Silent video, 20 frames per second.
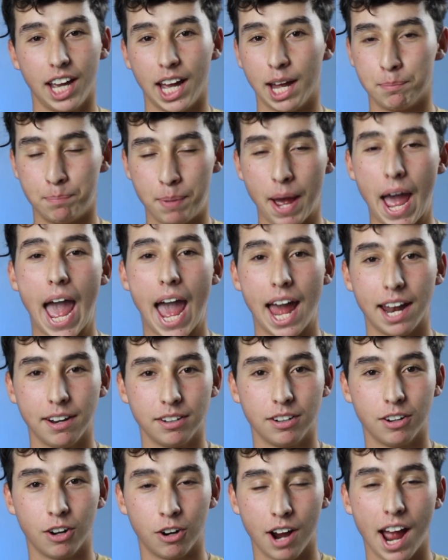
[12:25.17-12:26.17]
and Pat,
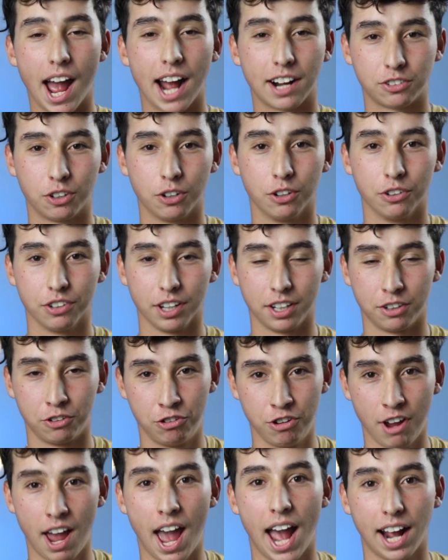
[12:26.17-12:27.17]
our actor, is like
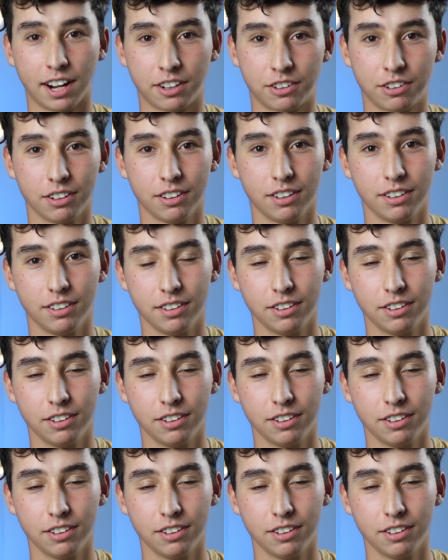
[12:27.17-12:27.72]
jacked.